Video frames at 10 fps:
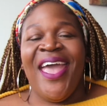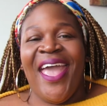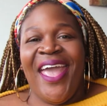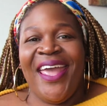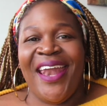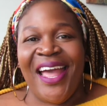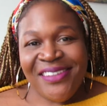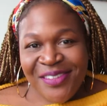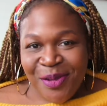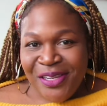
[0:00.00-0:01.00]
And I
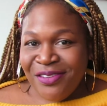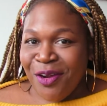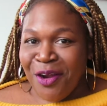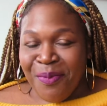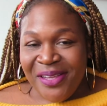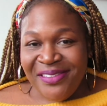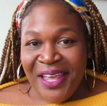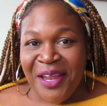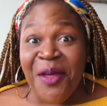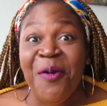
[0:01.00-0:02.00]
just want to start off by
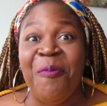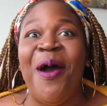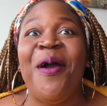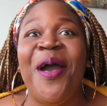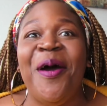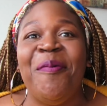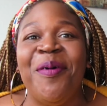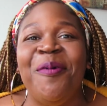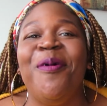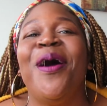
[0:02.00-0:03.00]
saying, welcome,
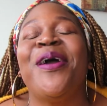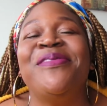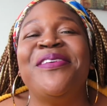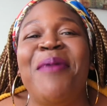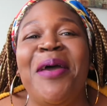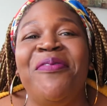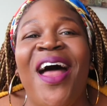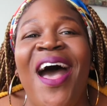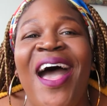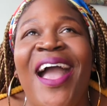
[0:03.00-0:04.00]
welcome to my
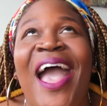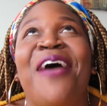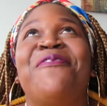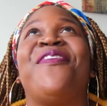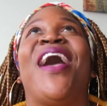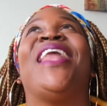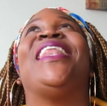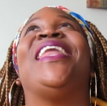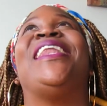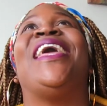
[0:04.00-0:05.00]
vlog. I
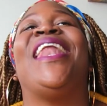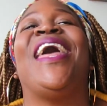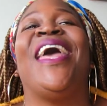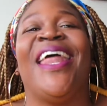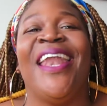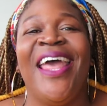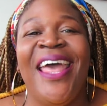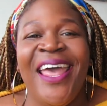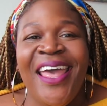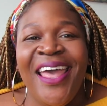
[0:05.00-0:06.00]
finally did it.
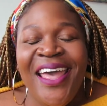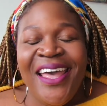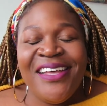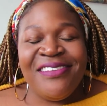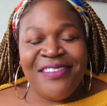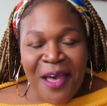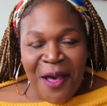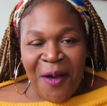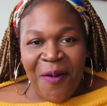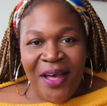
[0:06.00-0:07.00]
So
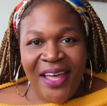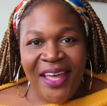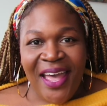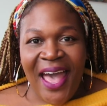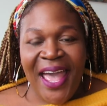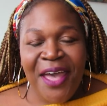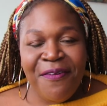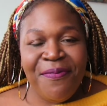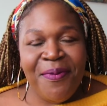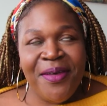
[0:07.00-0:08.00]
I
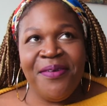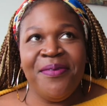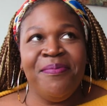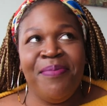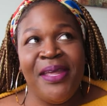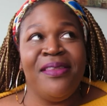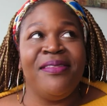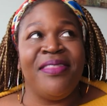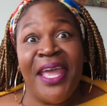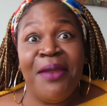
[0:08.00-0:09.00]
have been
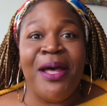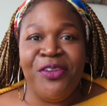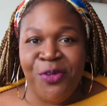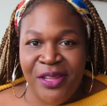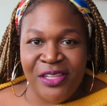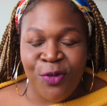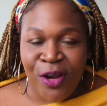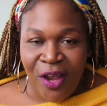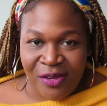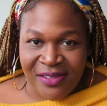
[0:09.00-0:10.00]
thinking about doing this for
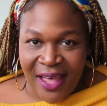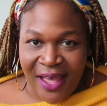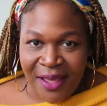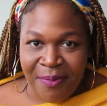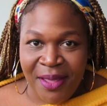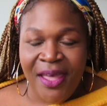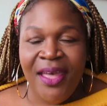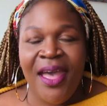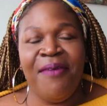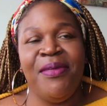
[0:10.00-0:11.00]
a long time.
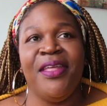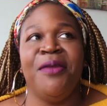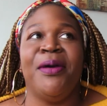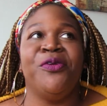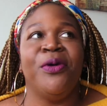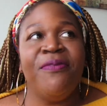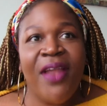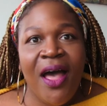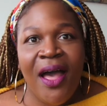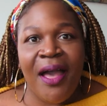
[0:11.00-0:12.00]
I've been thinking about doing a
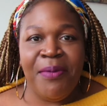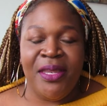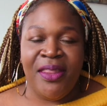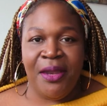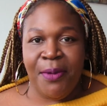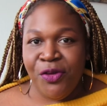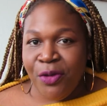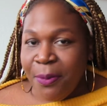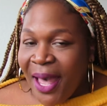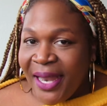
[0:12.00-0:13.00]
vlog. I've been thinking about
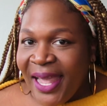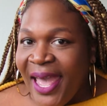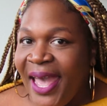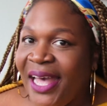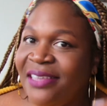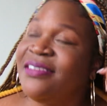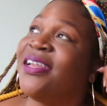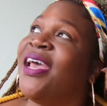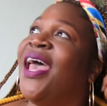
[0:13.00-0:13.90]
doing a podcast.